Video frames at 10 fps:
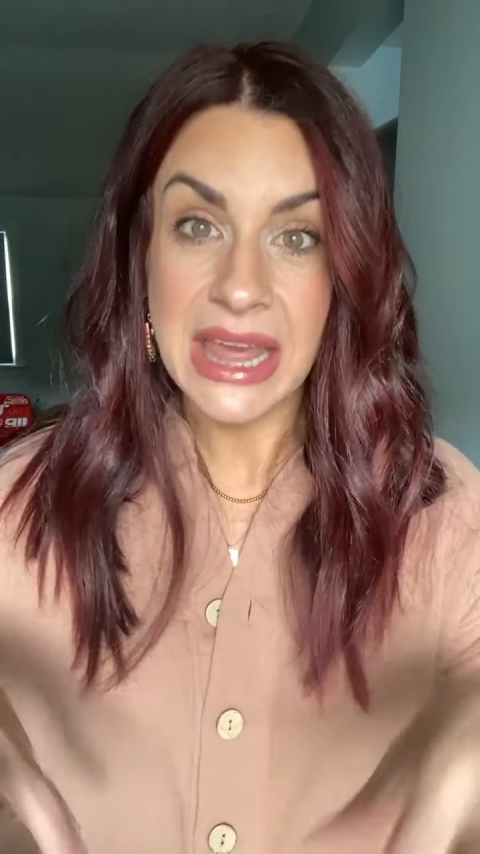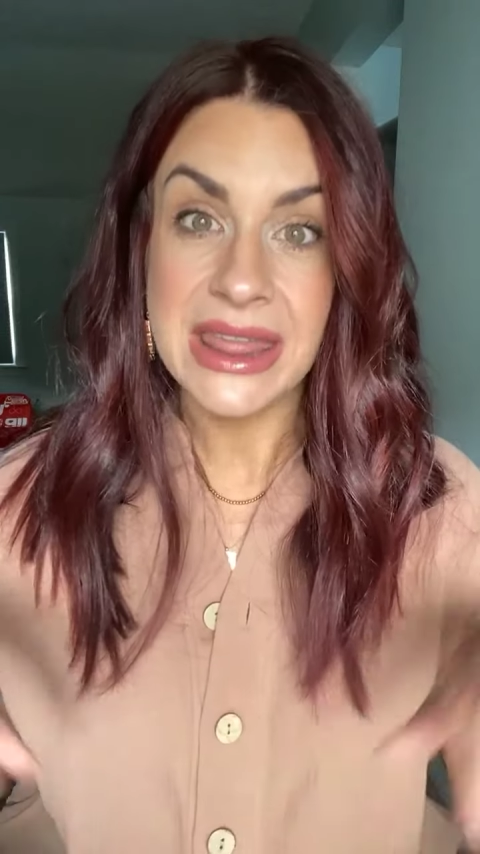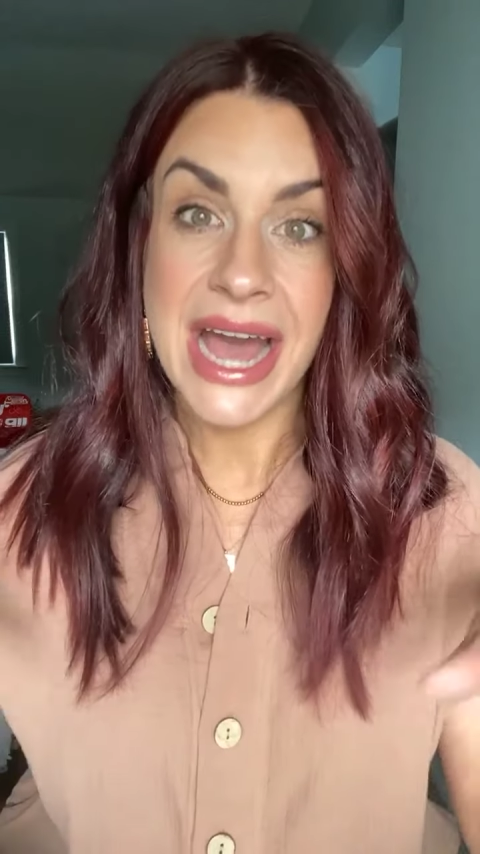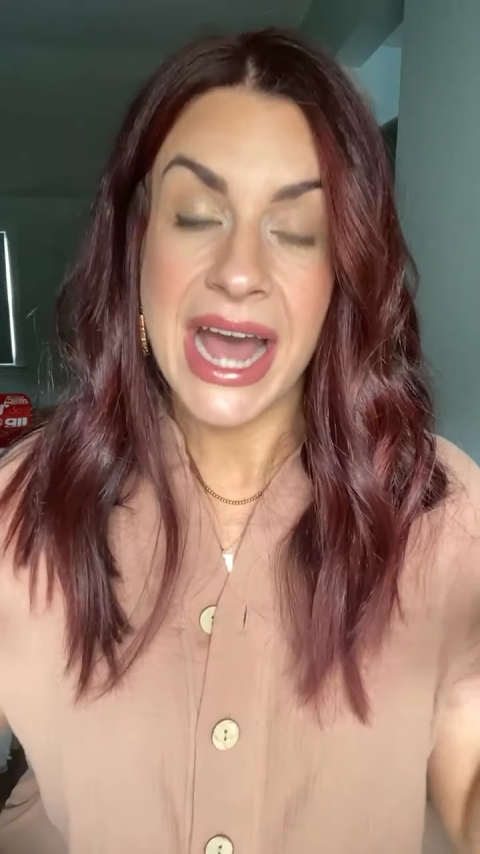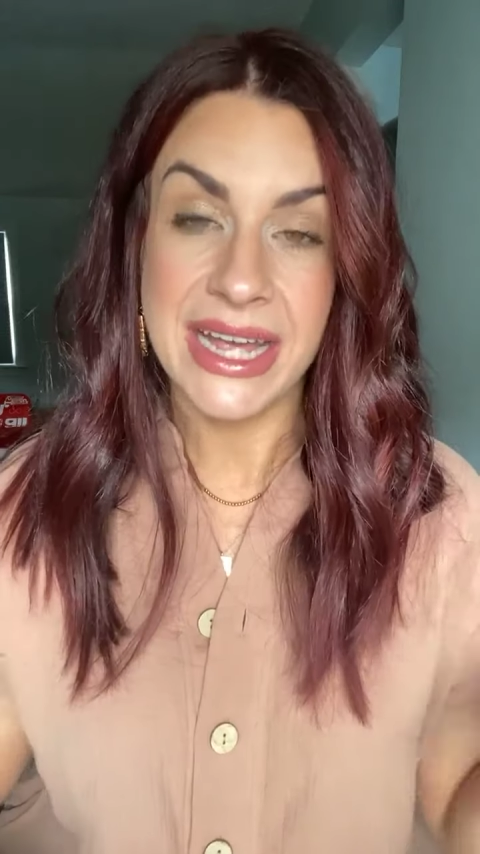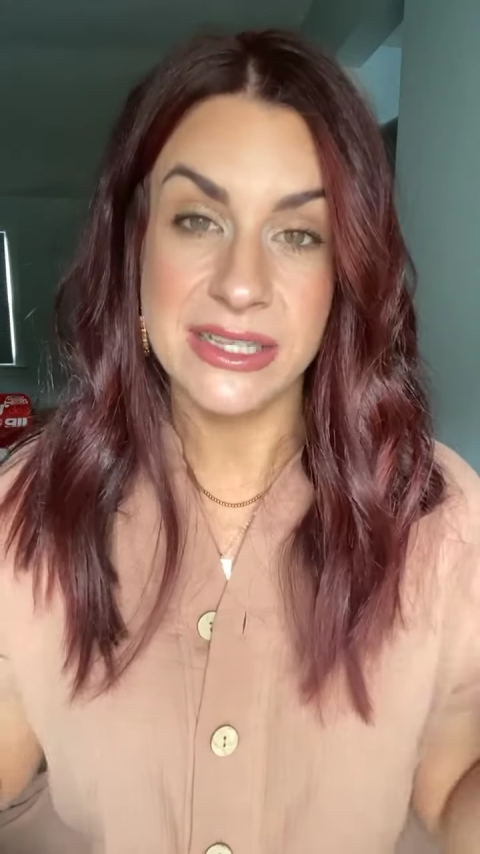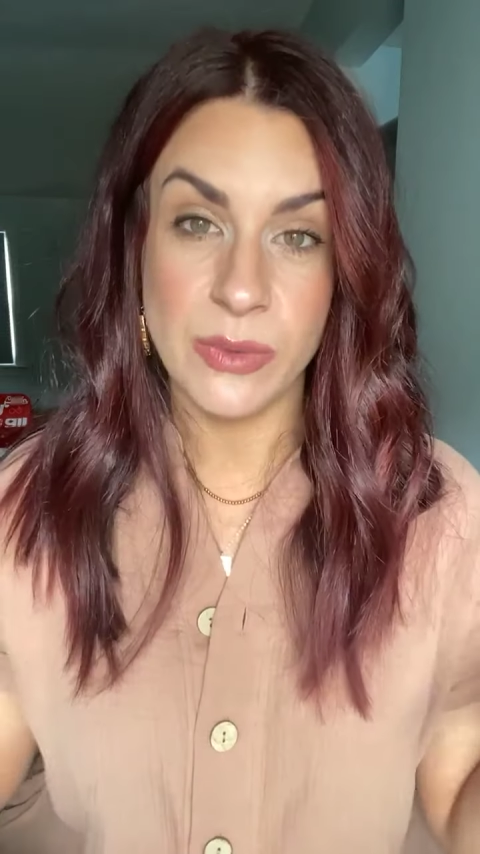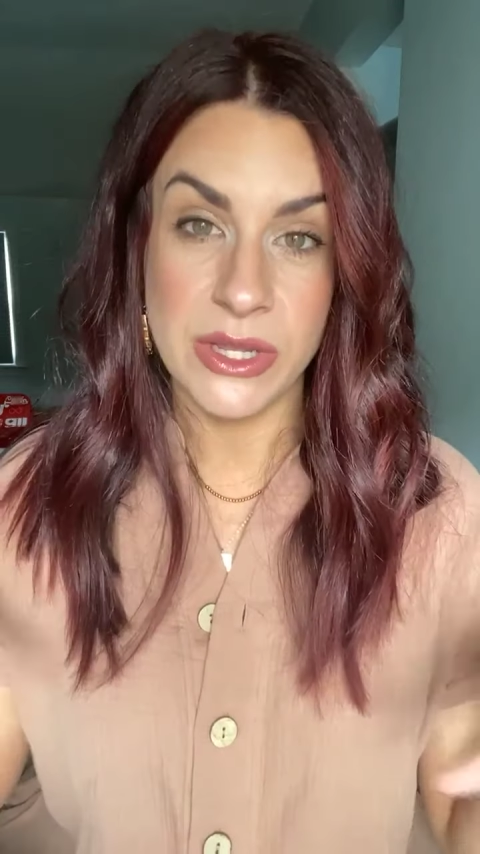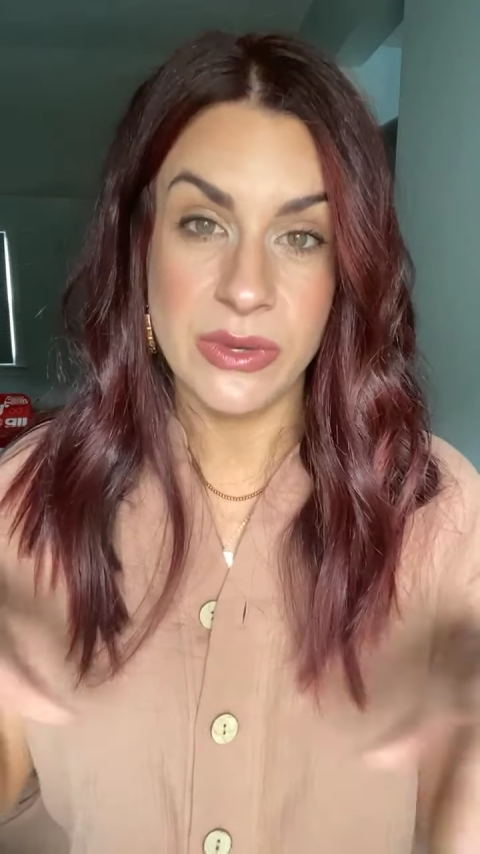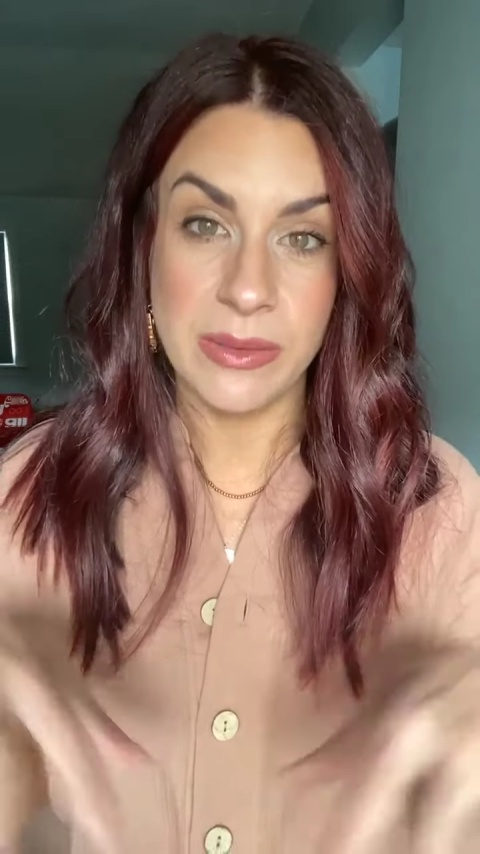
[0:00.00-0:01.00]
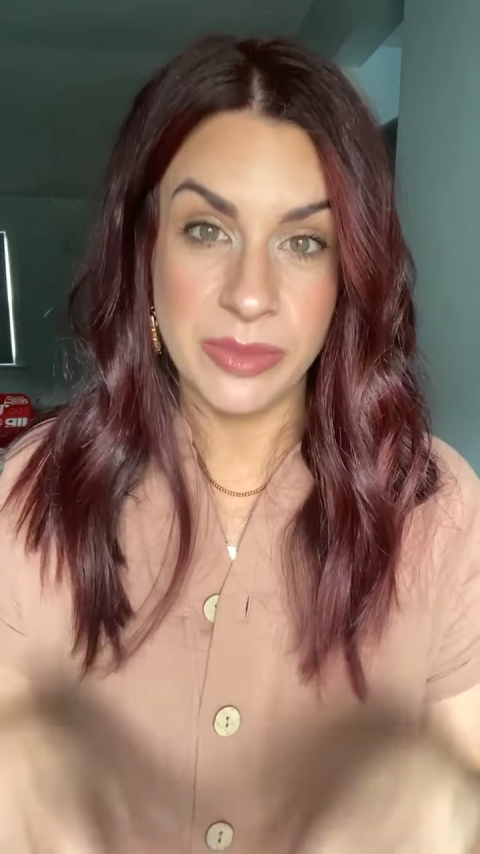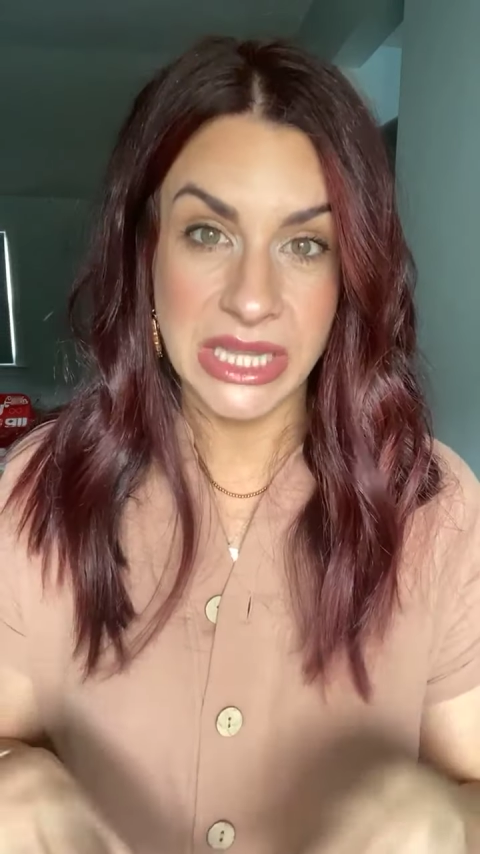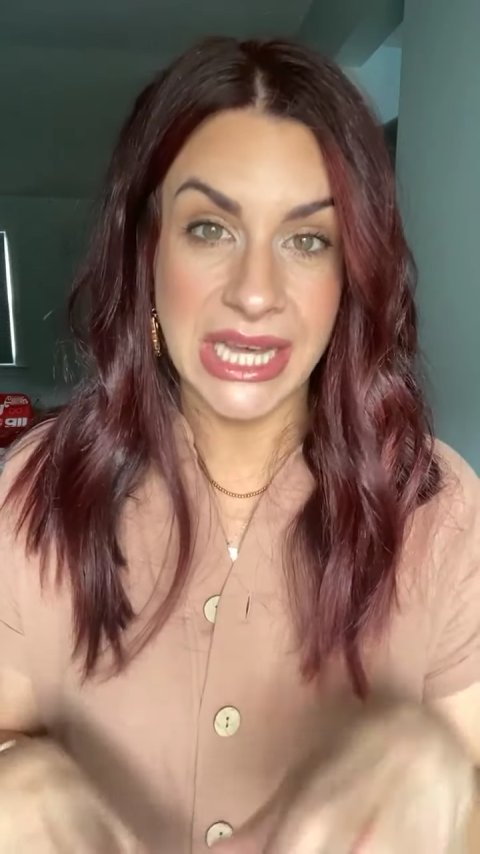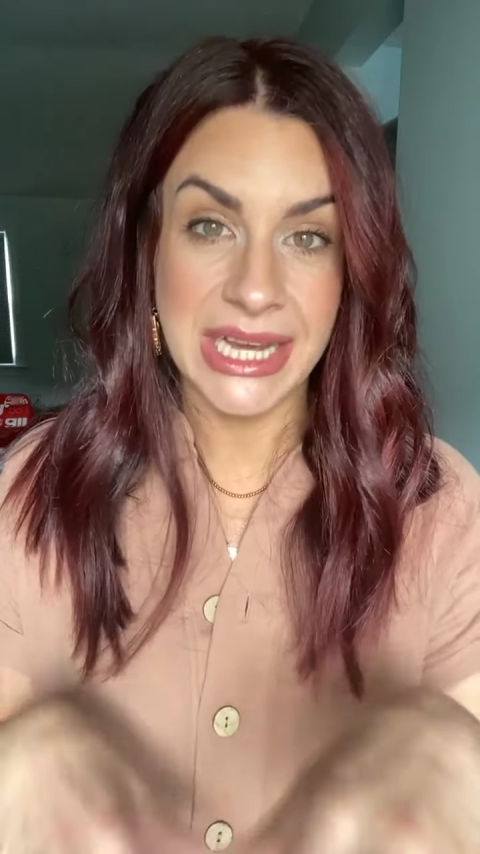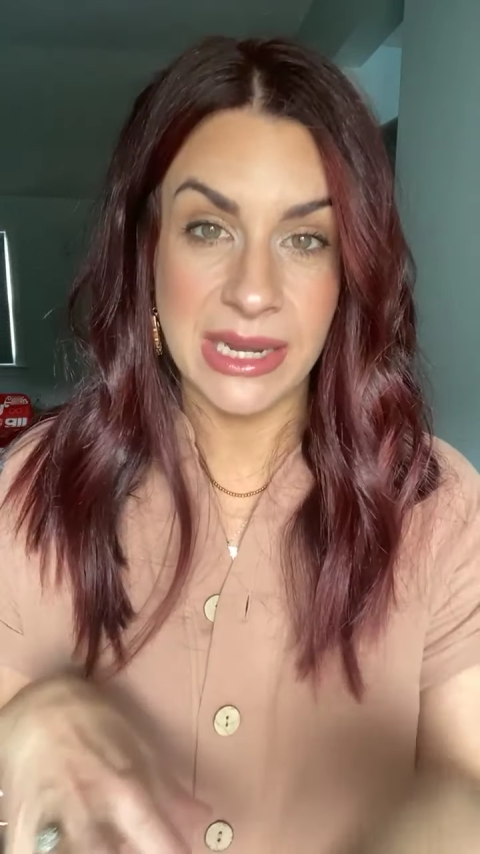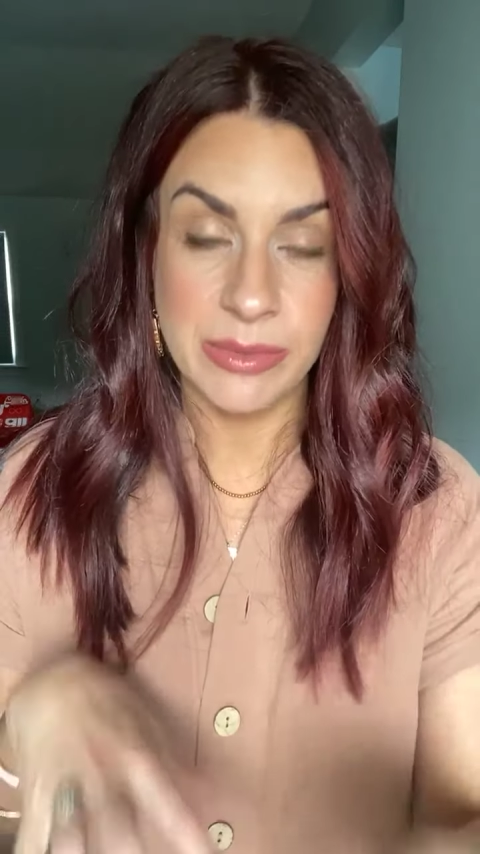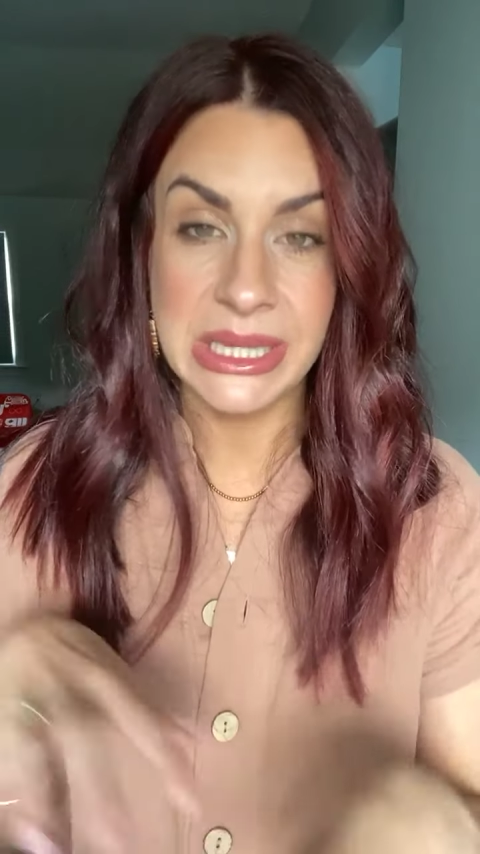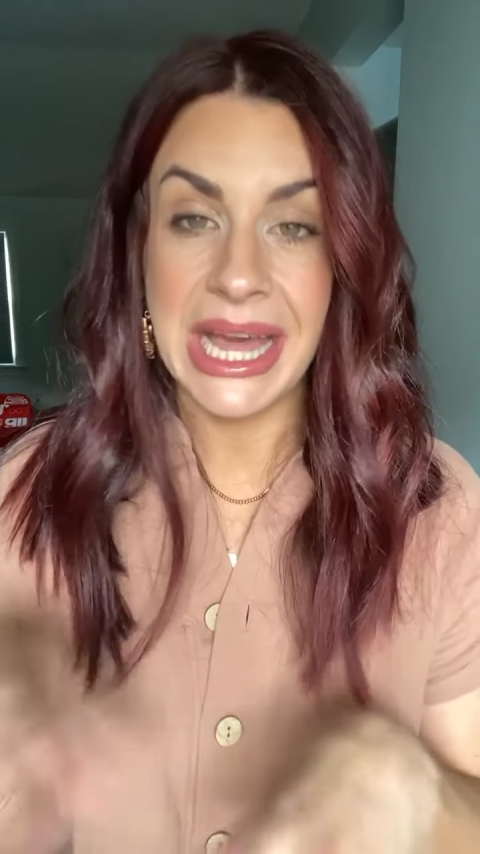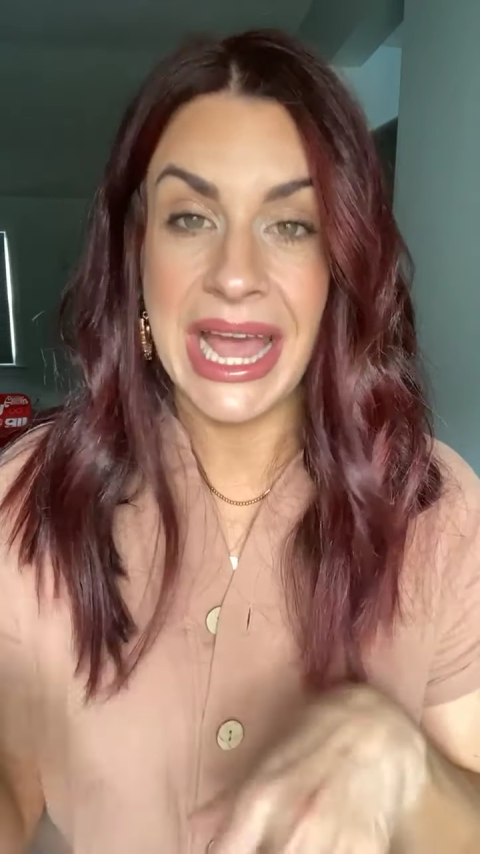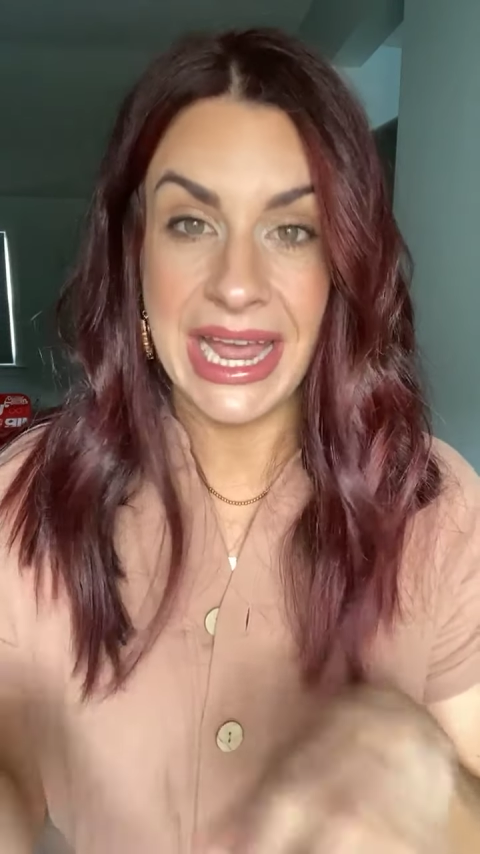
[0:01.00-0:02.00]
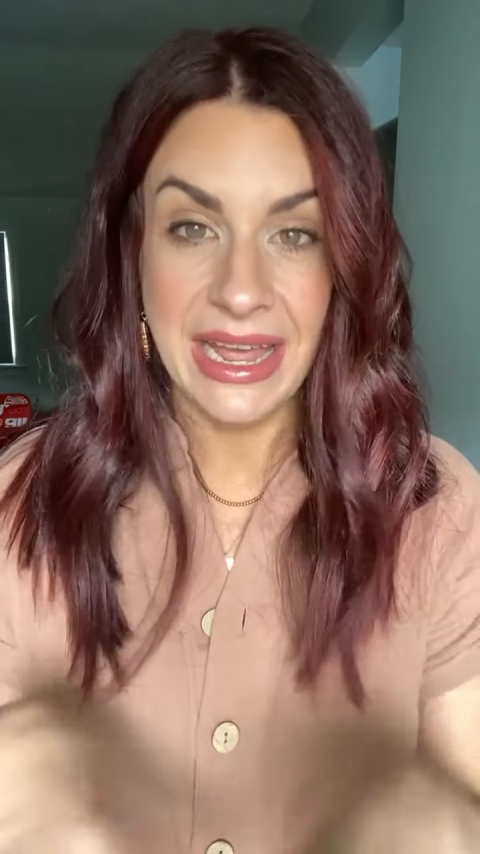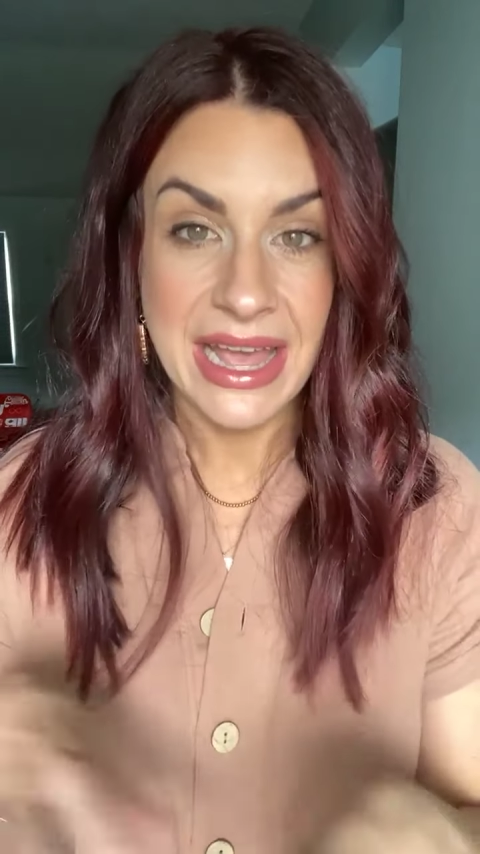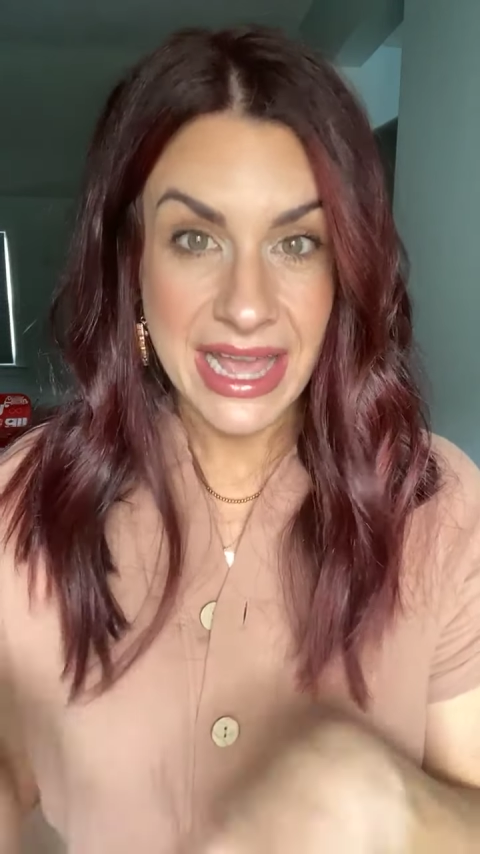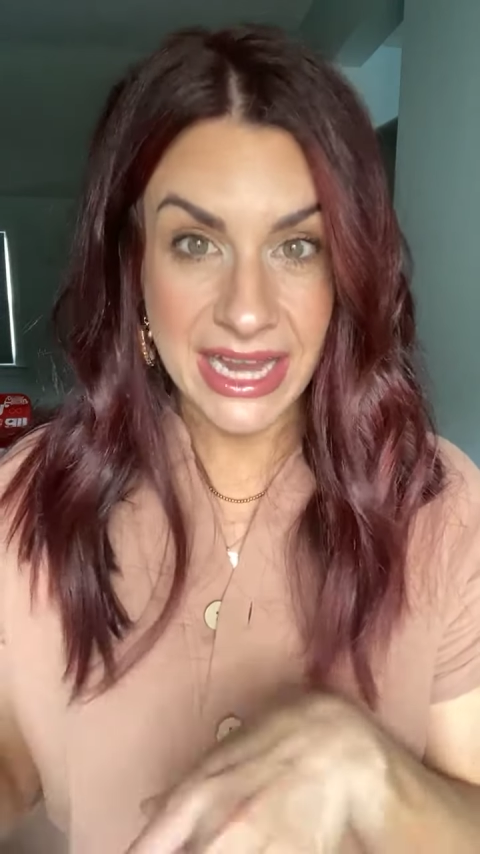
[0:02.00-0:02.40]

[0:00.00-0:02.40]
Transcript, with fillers: that is when you can plug and play